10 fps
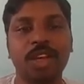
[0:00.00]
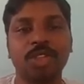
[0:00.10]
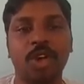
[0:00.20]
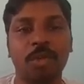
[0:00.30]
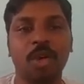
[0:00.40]

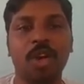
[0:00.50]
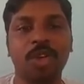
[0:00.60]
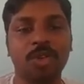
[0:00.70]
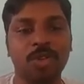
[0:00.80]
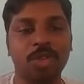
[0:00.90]
So I'm going
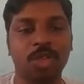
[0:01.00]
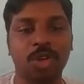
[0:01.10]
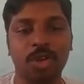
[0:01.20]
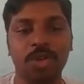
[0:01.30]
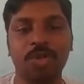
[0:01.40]
to
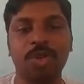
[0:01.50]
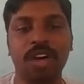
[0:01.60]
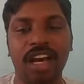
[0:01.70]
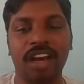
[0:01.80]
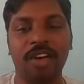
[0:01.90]
show you
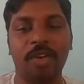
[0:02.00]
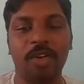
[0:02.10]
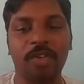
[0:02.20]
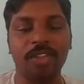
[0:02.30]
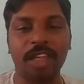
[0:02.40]

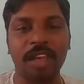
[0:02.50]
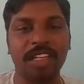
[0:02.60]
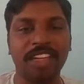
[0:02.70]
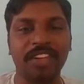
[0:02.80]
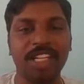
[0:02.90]
the
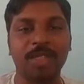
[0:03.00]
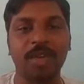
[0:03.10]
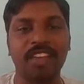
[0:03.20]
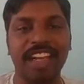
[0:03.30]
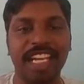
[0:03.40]
difference
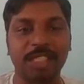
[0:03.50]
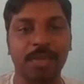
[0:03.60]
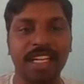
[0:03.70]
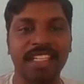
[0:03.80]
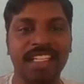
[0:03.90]
between
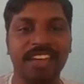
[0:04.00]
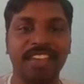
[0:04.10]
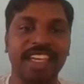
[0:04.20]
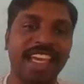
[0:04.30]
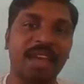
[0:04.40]
XSplit
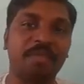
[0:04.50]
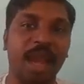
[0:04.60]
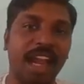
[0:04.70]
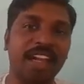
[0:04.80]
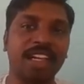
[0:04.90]
VCam
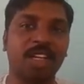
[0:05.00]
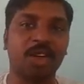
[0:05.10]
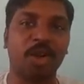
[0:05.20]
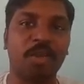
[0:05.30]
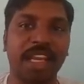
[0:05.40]
and
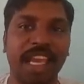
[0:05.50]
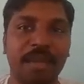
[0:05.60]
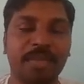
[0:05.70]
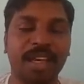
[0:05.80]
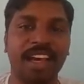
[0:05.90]
Chroma Cam